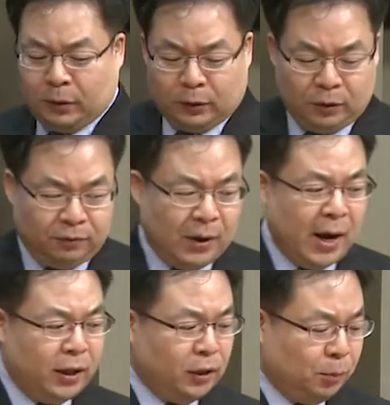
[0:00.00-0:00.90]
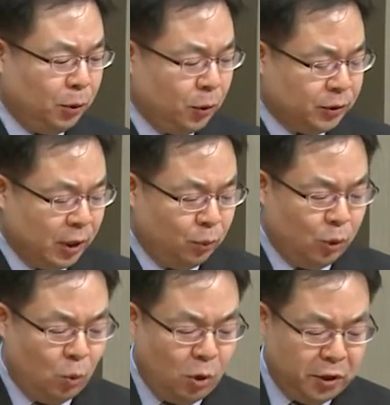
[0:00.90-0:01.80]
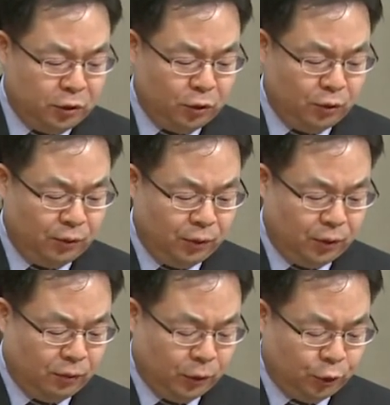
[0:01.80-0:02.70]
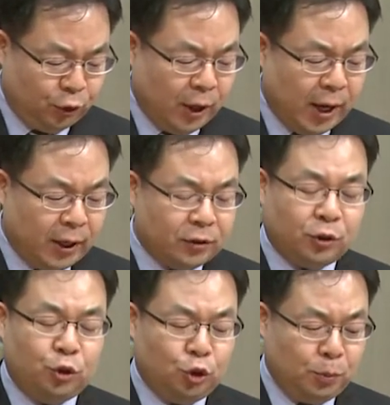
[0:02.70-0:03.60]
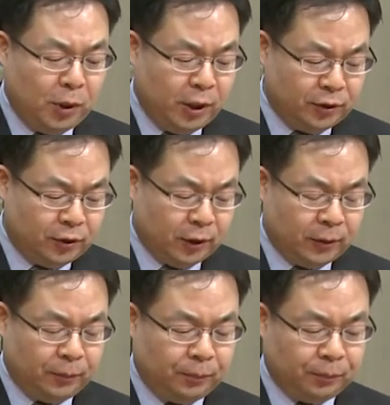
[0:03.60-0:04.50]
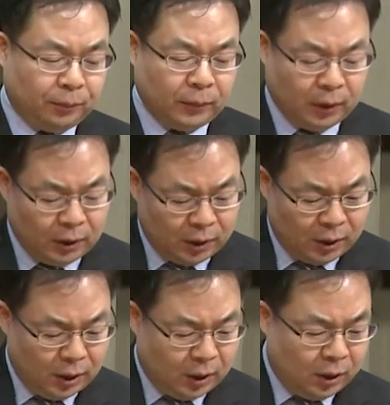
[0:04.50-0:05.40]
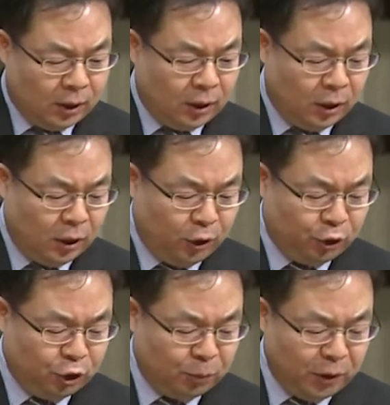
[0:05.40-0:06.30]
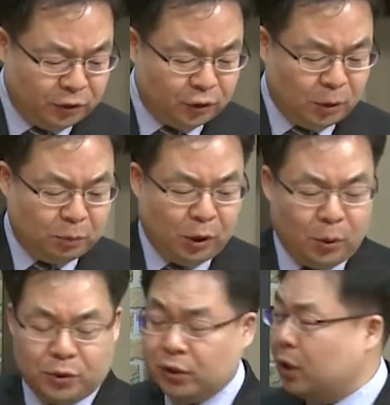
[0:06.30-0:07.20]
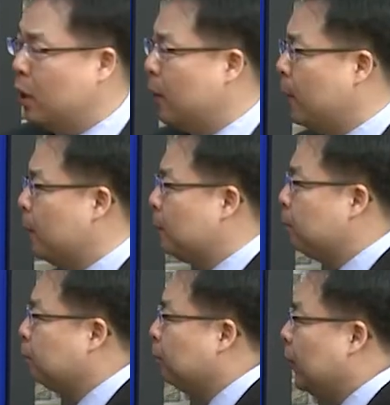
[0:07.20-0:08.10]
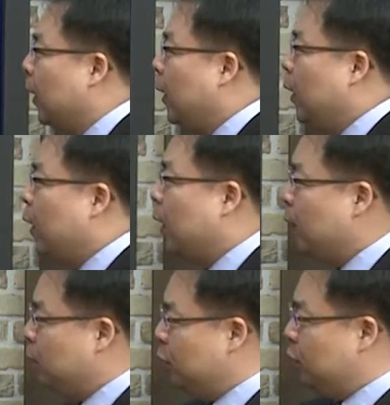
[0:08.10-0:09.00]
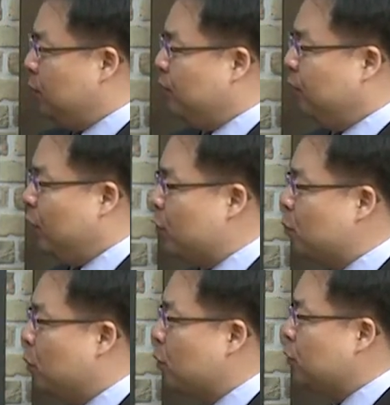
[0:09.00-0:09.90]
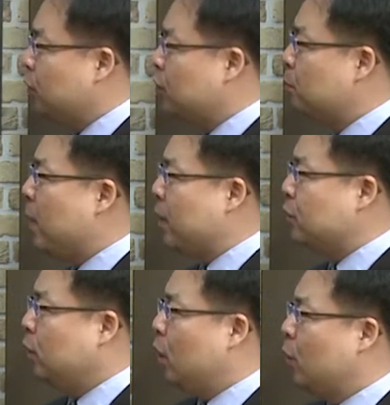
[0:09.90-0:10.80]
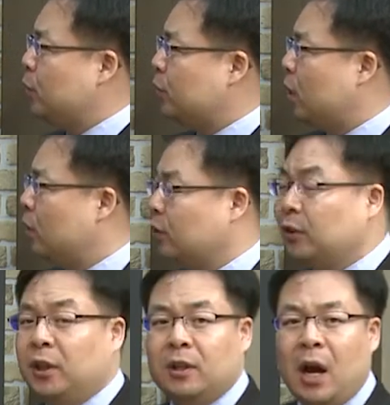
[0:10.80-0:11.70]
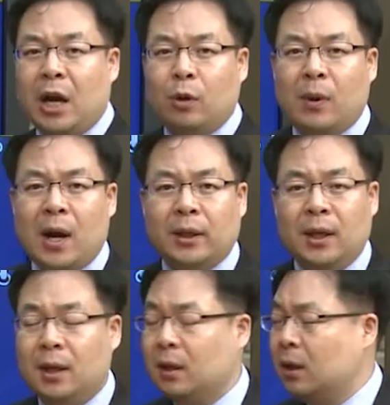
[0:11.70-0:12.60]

The final approach that we wanted to review for today is a humanistic. Humanistic approach, I put the first person is Maslow's the need hierarchy.